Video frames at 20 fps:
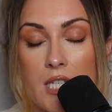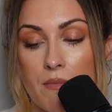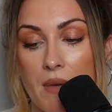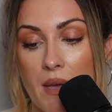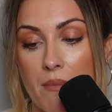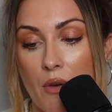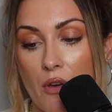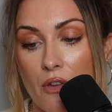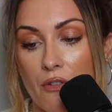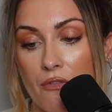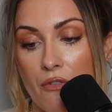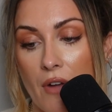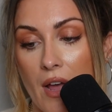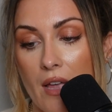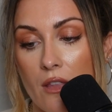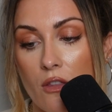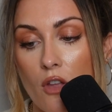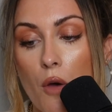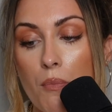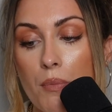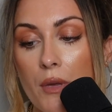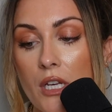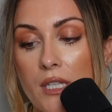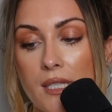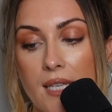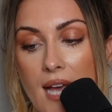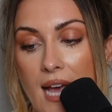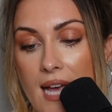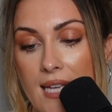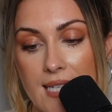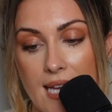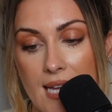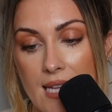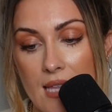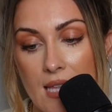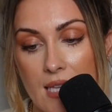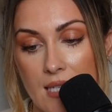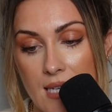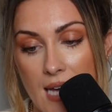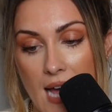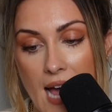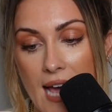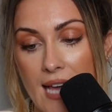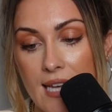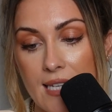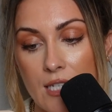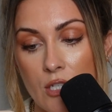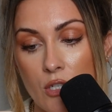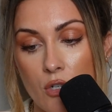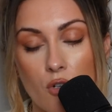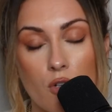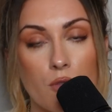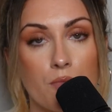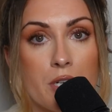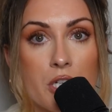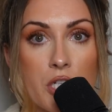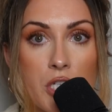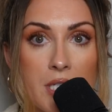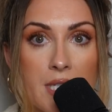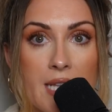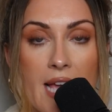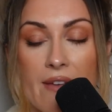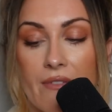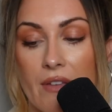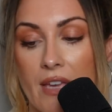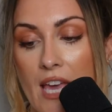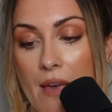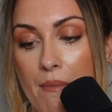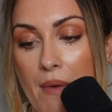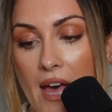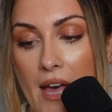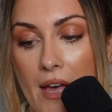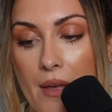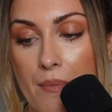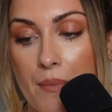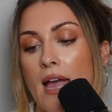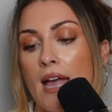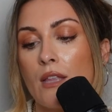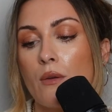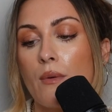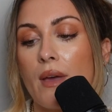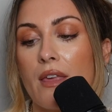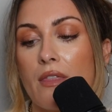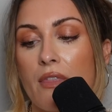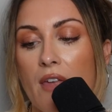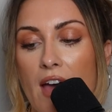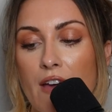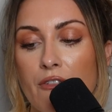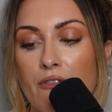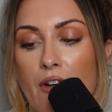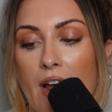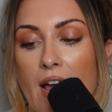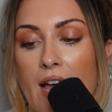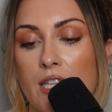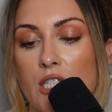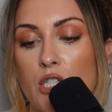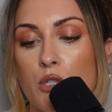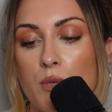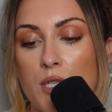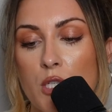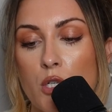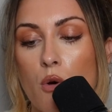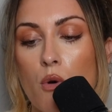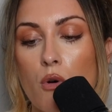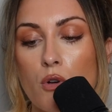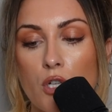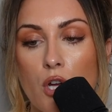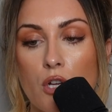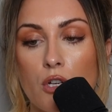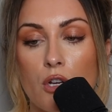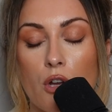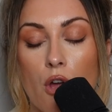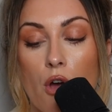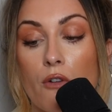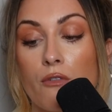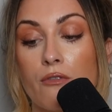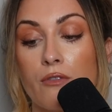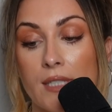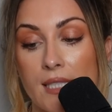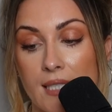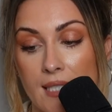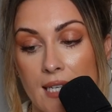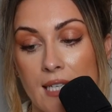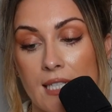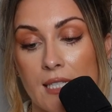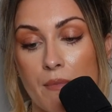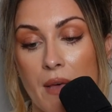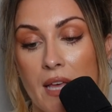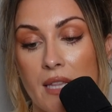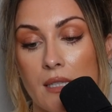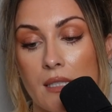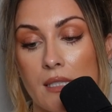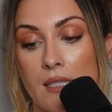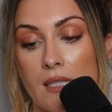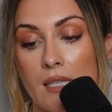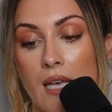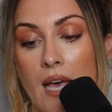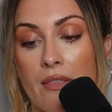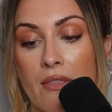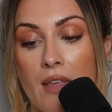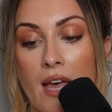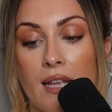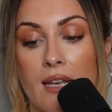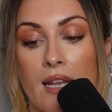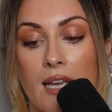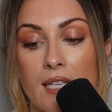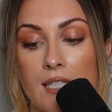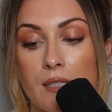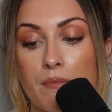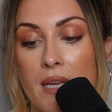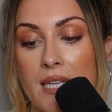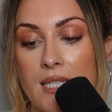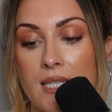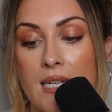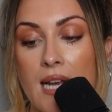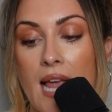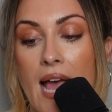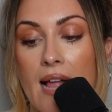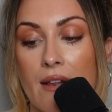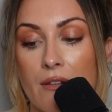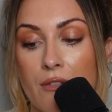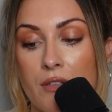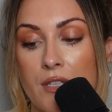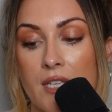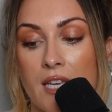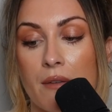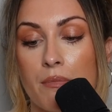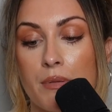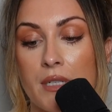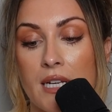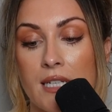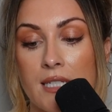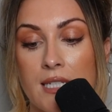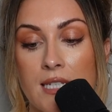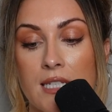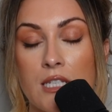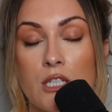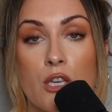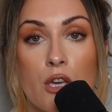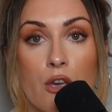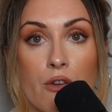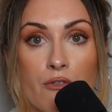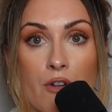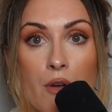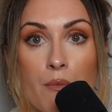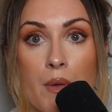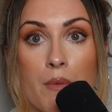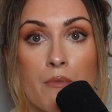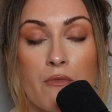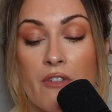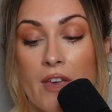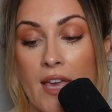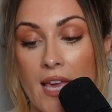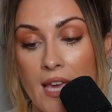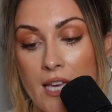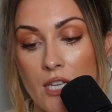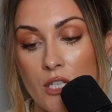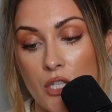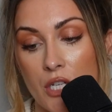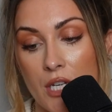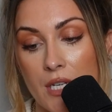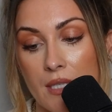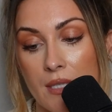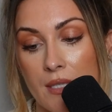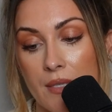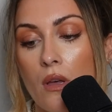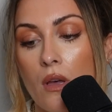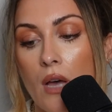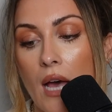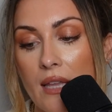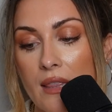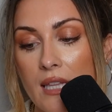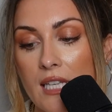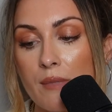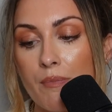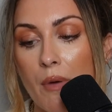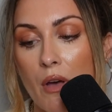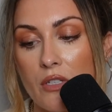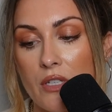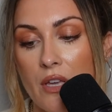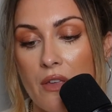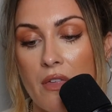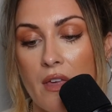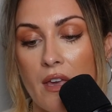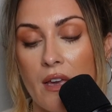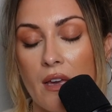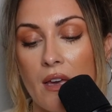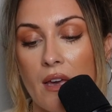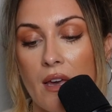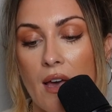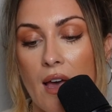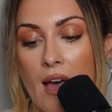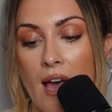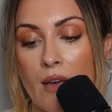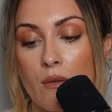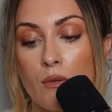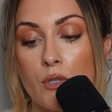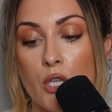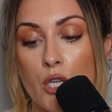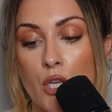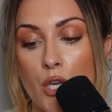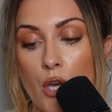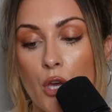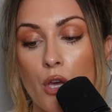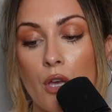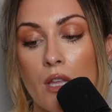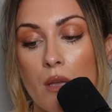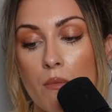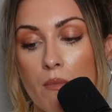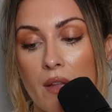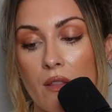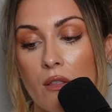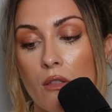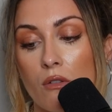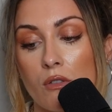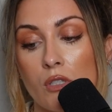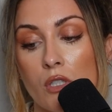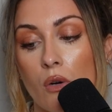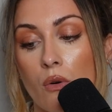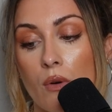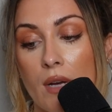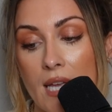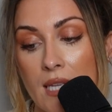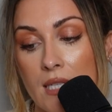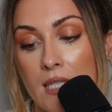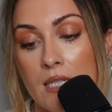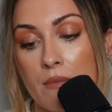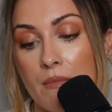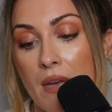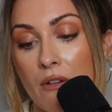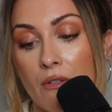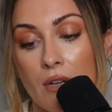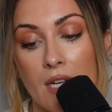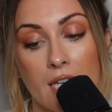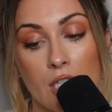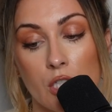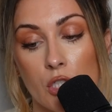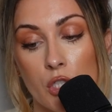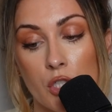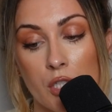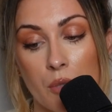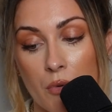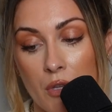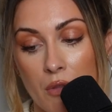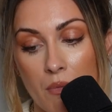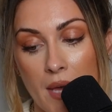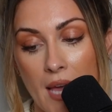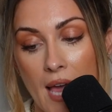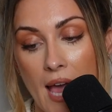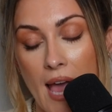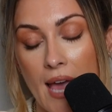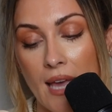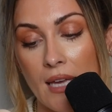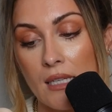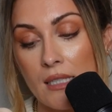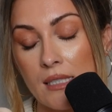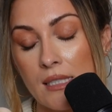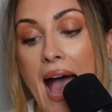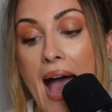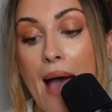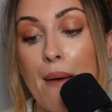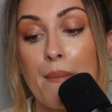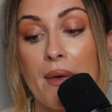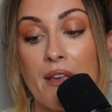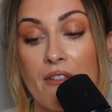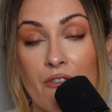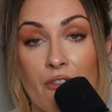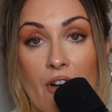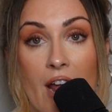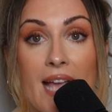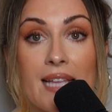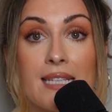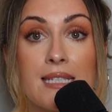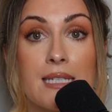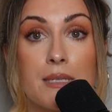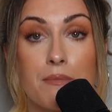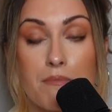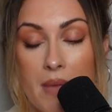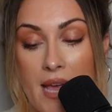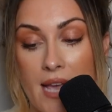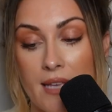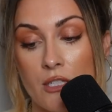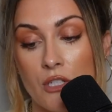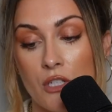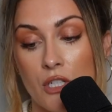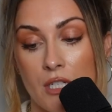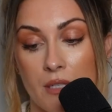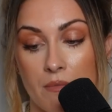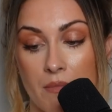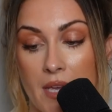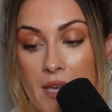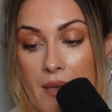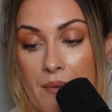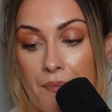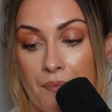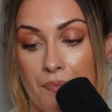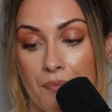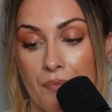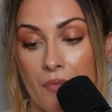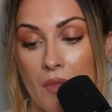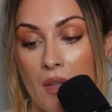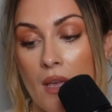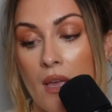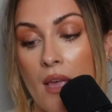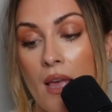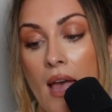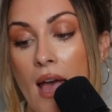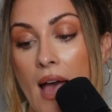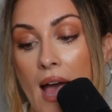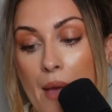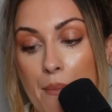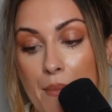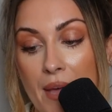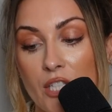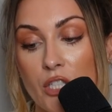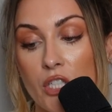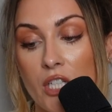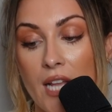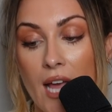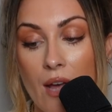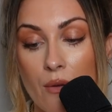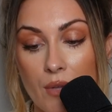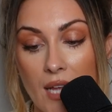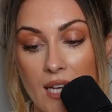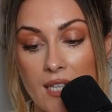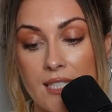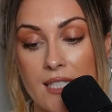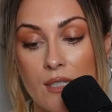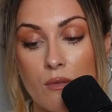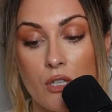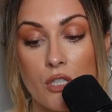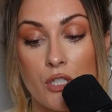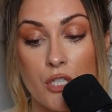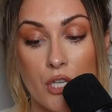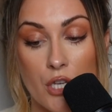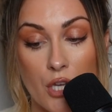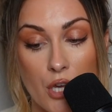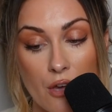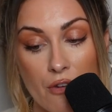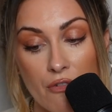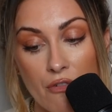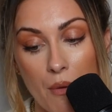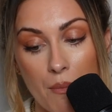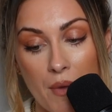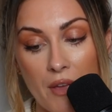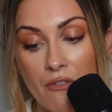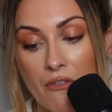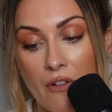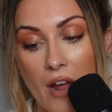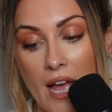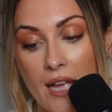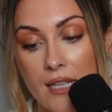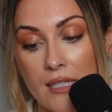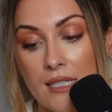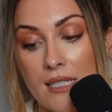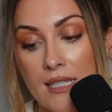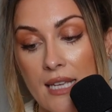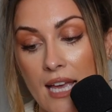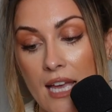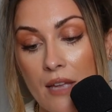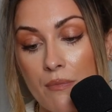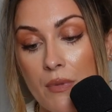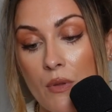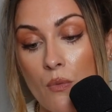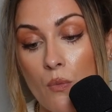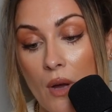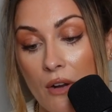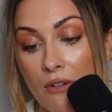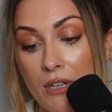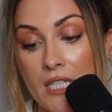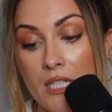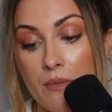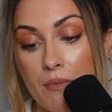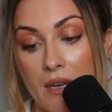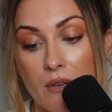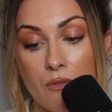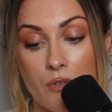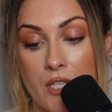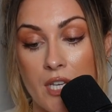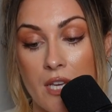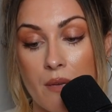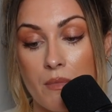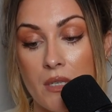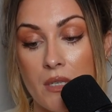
to my boyfriend, not because I had anything to hide at all, but it just never came up. Anyway, that friend, we talked on and off for 6 months, and then his mental health dipped and I didn't hear from him for ages. At this point, I think I was a year and a month or so into my relationship with my ex, and my friend messages me. I mentioned how nice it was to hear from my friend, as I had been worried about him,